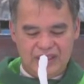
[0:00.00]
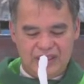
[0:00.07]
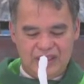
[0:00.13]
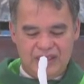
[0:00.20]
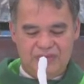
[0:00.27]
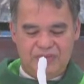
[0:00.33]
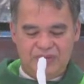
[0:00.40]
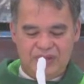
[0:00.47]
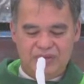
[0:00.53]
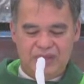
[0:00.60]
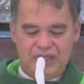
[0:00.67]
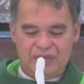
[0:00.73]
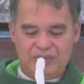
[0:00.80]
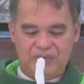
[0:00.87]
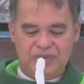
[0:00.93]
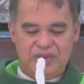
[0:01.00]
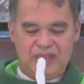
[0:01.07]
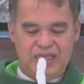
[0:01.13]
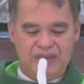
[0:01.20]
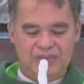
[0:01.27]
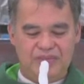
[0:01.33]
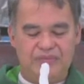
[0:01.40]
if we do not put
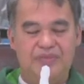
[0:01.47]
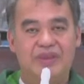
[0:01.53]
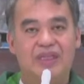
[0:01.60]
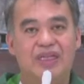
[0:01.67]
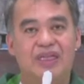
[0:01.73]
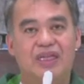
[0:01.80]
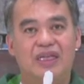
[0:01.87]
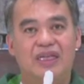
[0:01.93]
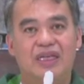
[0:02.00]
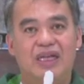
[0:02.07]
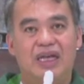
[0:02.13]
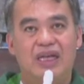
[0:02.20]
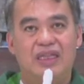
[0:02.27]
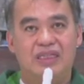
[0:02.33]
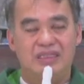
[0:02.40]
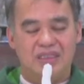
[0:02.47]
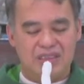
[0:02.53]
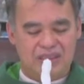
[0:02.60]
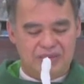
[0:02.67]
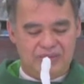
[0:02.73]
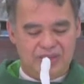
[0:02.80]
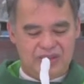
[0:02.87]
them at the
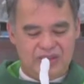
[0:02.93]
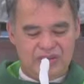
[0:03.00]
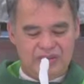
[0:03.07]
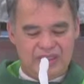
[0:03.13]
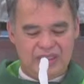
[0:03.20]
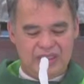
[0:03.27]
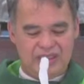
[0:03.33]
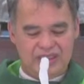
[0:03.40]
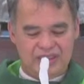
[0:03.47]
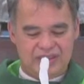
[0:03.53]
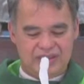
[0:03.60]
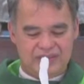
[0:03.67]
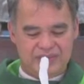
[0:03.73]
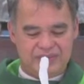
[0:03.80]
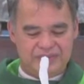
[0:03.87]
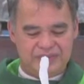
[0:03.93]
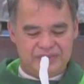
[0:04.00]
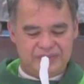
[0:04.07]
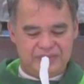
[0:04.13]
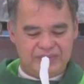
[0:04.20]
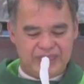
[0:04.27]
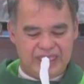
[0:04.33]
service of others.
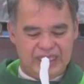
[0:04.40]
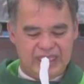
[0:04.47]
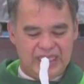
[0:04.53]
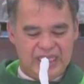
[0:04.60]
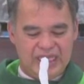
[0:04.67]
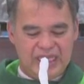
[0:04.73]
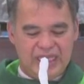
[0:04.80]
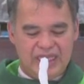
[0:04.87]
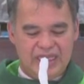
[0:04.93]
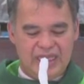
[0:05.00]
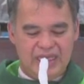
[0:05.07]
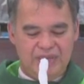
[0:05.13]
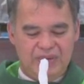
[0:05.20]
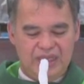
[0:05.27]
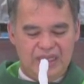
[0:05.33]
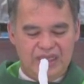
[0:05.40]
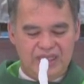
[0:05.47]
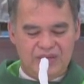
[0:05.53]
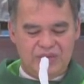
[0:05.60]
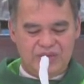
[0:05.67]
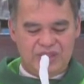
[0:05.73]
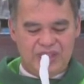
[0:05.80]
The
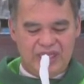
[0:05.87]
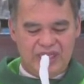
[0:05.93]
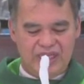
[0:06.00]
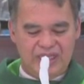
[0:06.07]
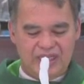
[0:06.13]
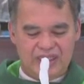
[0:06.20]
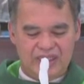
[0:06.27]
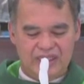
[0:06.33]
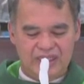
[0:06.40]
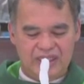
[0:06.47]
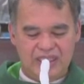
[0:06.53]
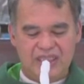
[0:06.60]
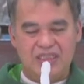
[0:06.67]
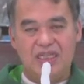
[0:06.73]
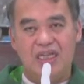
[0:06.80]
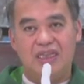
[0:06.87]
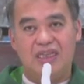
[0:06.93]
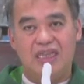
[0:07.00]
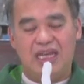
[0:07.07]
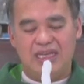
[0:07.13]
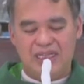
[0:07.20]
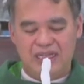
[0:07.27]
ability to share is not
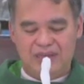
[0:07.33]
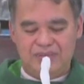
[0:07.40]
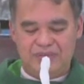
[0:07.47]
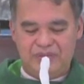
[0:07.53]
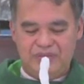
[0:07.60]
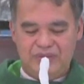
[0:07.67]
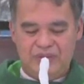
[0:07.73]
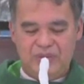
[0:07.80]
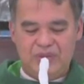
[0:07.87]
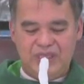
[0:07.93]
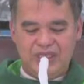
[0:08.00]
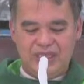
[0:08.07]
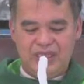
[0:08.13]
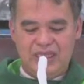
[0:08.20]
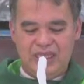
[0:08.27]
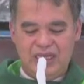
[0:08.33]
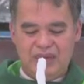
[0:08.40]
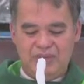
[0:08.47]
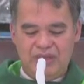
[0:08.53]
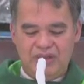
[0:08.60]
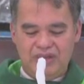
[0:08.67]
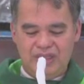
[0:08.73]
tied up with
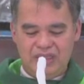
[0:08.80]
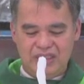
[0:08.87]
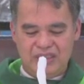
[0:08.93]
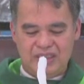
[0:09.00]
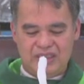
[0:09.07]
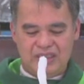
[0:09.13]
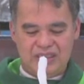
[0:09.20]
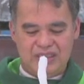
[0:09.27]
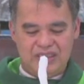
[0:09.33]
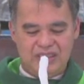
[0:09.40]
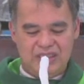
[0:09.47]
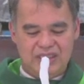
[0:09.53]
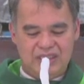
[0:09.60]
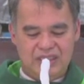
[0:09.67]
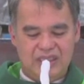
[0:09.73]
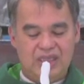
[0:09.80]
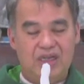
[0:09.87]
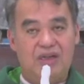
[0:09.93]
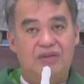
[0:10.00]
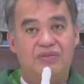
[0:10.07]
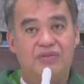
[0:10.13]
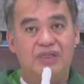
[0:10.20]
abundance
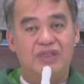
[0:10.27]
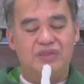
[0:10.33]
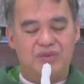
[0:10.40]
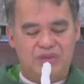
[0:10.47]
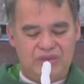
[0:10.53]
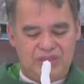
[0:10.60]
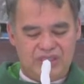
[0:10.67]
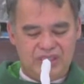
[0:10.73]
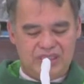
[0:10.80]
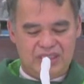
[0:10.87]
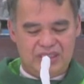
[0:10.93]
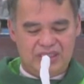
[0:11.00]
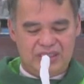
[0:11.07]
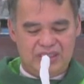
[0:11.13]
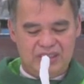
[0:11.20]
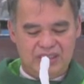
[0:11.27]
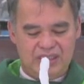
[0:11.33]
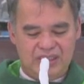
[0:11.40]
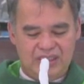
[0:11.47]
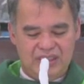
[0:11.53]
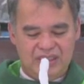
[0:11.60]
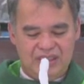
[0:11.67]
of resources,
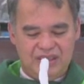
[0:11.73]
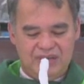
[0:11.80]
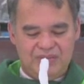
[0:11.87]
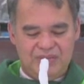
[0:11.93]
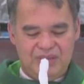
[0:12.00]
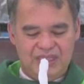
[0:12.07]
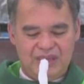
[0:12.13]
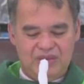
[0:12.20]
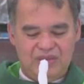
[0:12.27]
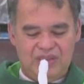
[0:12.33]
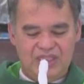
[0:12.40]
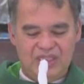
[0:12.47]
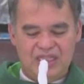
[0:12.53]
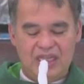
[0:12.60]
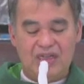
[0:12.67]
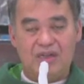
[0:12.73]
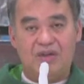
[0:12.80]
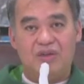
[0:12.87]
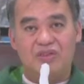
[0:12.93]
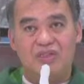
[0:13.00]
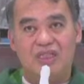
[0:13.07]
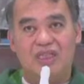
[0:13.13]
but to the
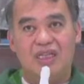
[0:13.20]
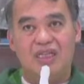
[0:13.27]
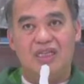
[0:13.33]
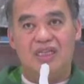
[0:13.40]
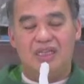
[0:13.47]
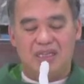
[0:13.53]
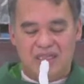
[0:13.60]
generosity